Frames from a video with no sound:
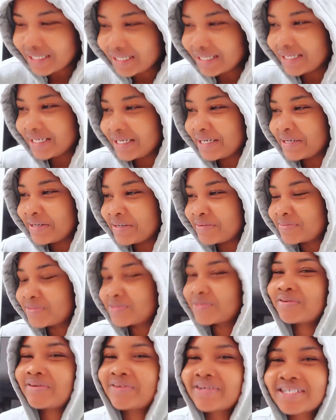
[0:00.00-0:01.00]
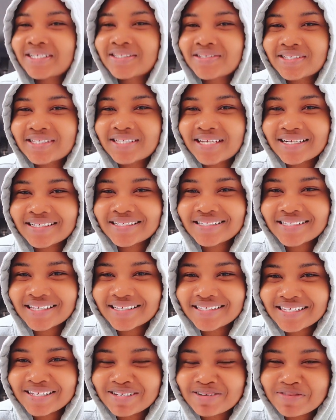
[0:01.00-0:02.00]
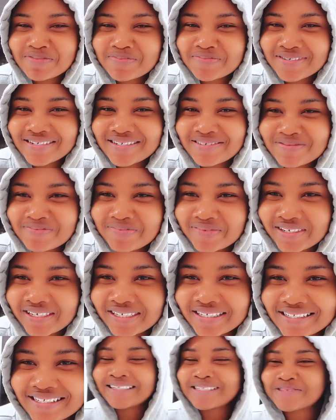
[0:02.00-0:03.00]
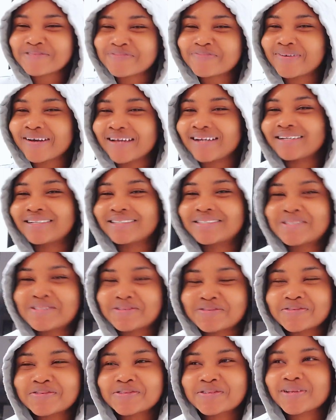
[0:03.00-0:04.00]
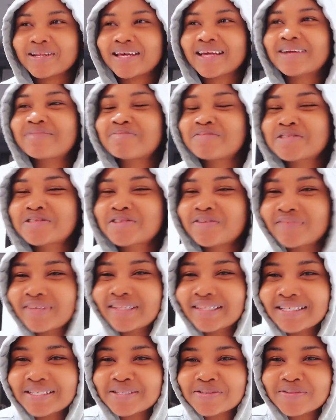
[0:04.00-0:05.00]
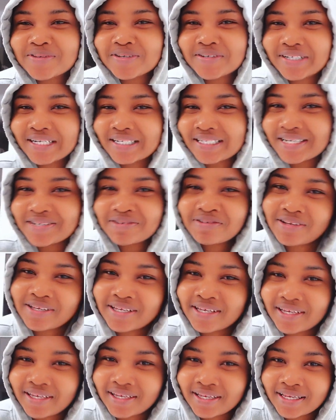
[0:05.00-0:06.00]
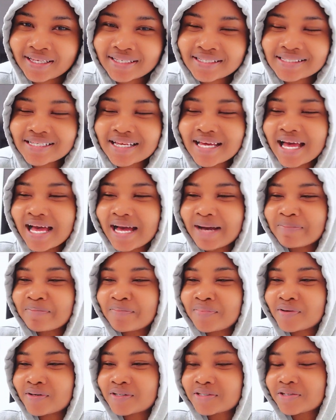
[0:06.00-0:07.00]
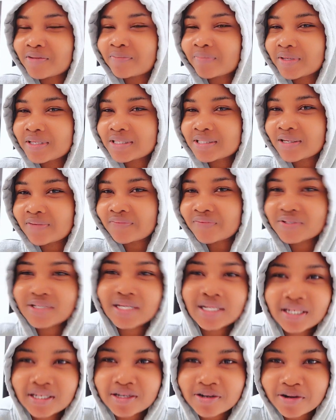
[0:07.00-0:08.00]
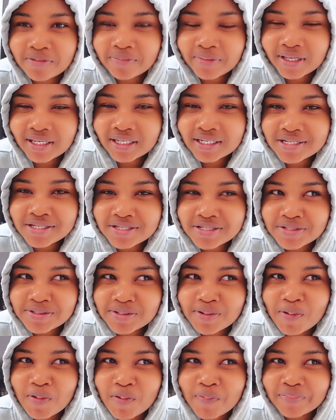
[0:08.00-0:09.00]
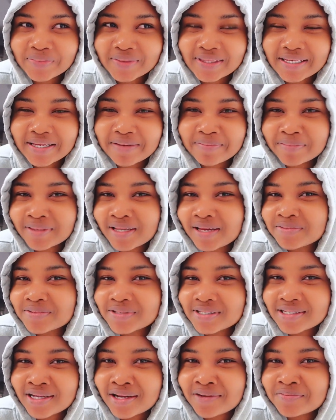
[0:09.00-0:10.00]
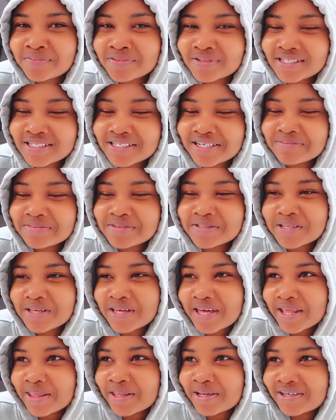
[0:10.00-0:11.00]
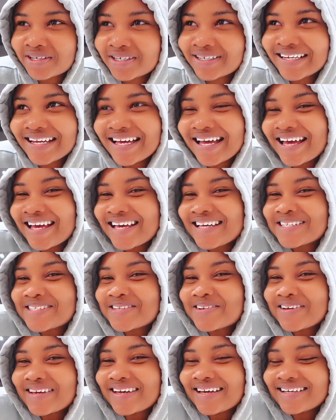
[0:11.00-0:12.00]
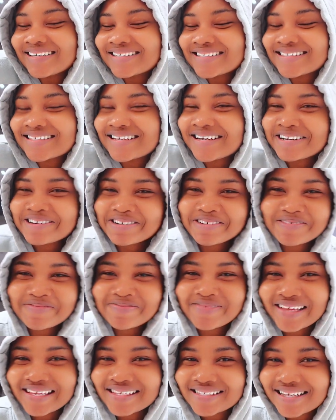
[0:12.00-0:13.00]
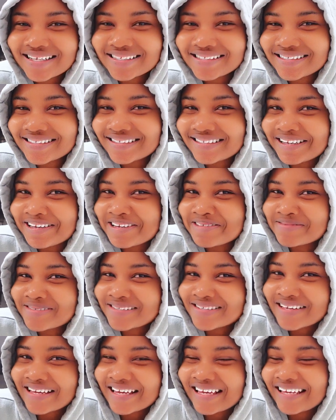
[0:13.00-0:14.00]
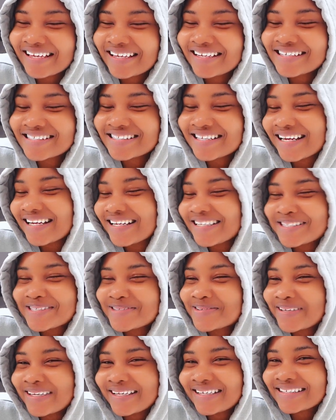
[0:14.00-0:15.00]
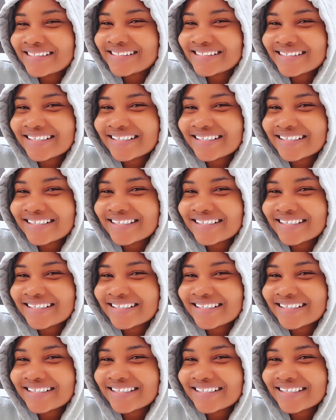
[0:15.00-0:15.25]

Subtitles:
so we're ready to start setting up the new place little by little. So like most of the things we ordered are not here yet, but some things have recently come in. So yeah, time to start putting them together. So yes, exciting times. Okay, let's get into it.